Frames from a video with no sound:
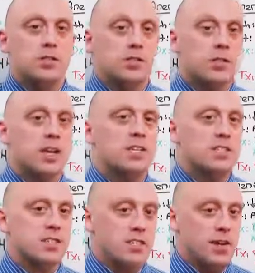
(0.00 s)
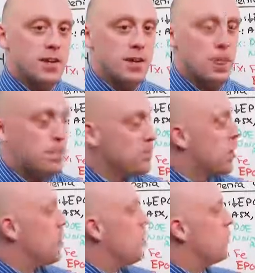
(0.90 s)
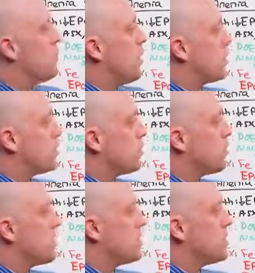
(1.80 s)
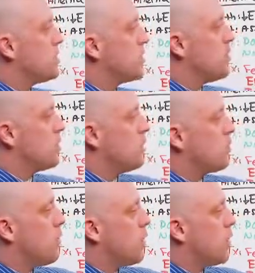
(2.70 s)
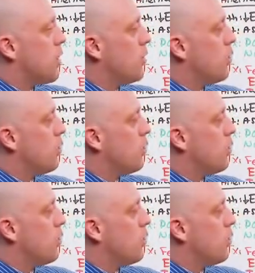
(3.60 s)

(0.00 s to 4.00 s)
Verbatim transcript: Suffice to say, phosphorus is stimulating parathyroid